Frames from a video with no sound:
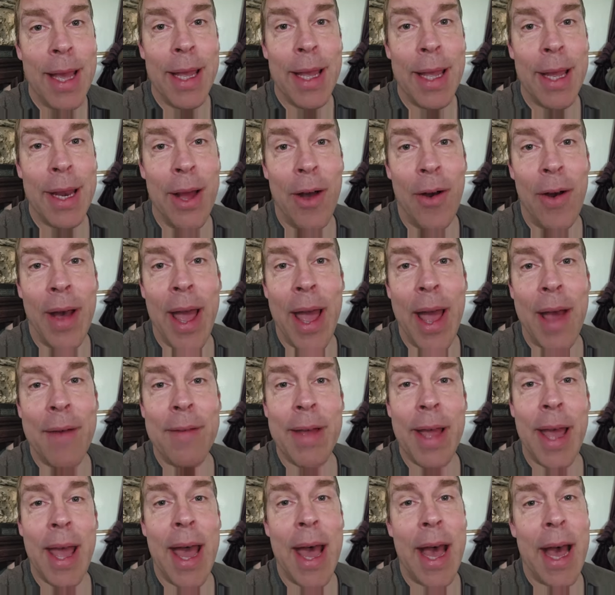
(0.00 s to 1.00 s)
you know, I
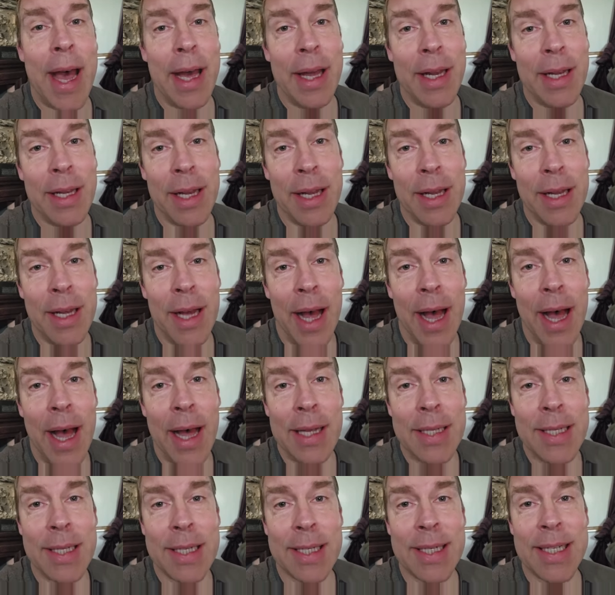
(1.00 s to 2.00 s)
haven't had
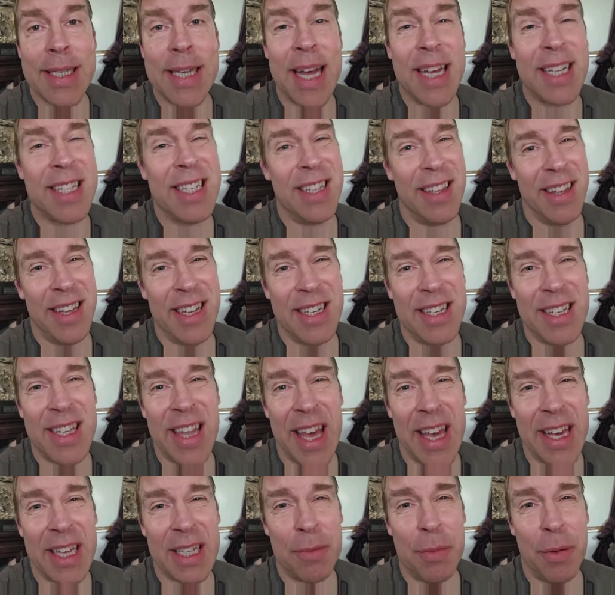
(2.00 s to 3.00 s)
uh, success in these
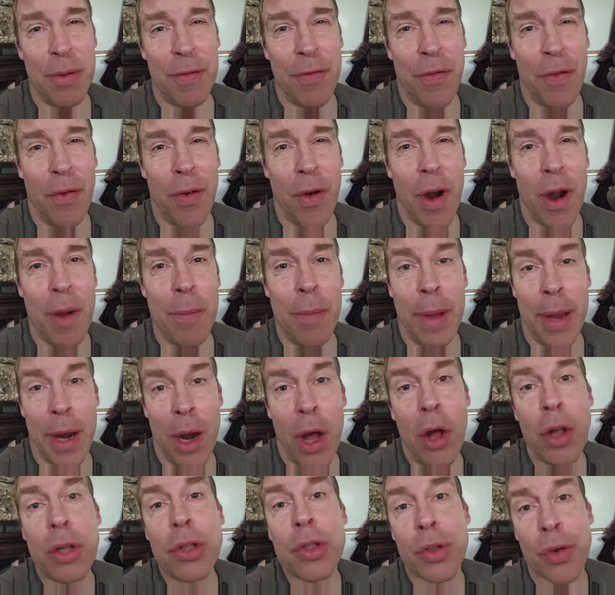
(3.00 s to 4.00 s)
things before, but
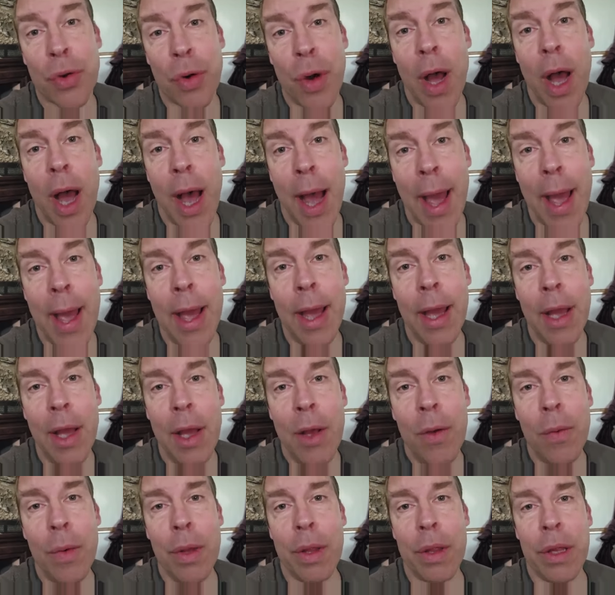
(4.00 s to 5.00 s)
I'll try
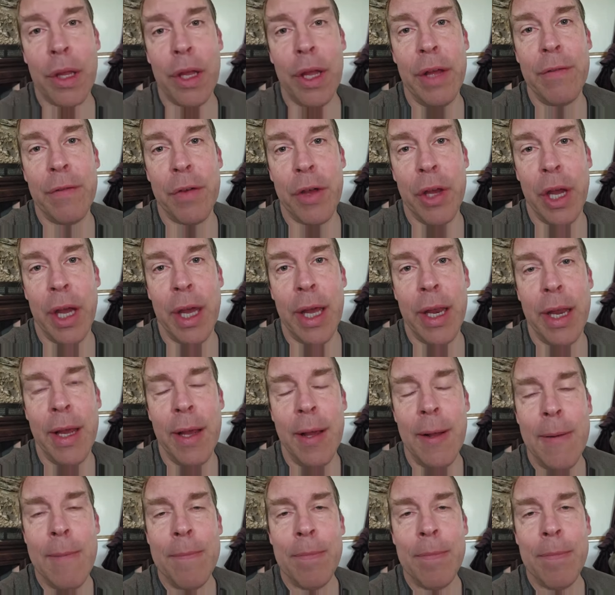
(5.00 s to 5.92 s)
with Live Good.